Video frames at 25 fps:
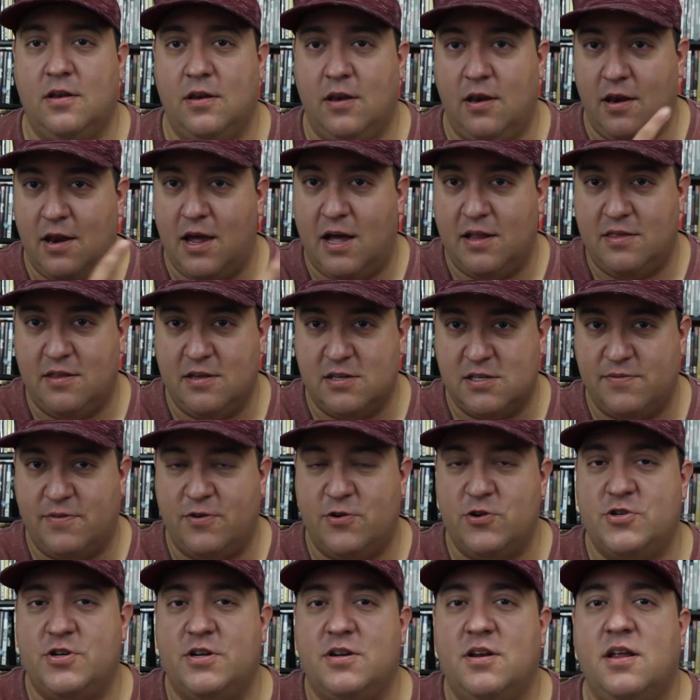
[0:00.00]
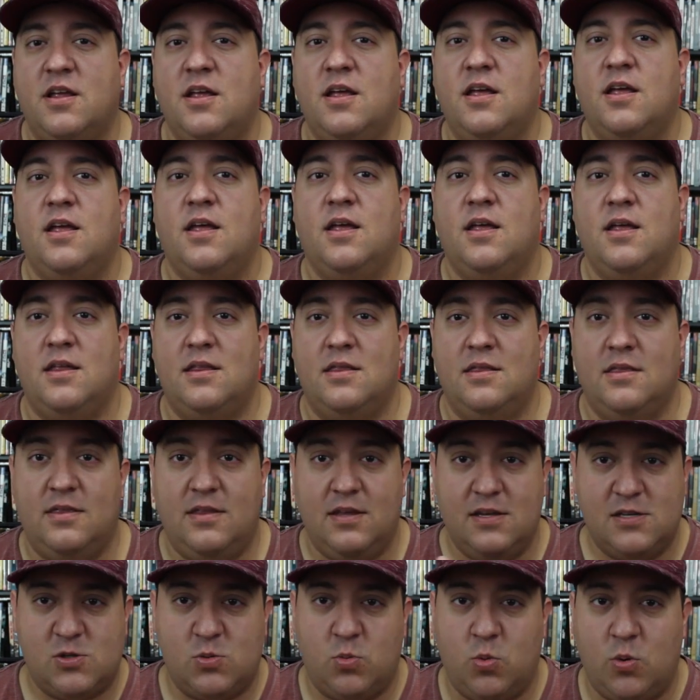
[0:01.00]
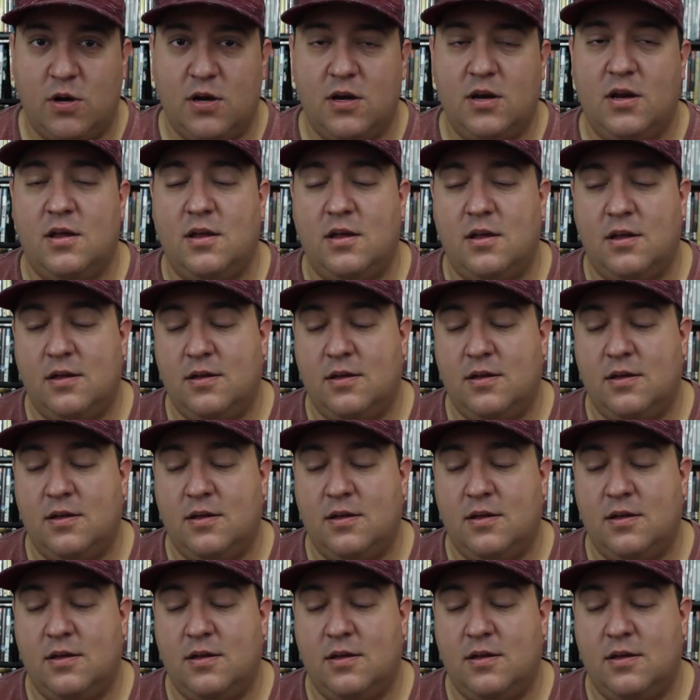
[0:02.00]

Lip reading: not this version. This one,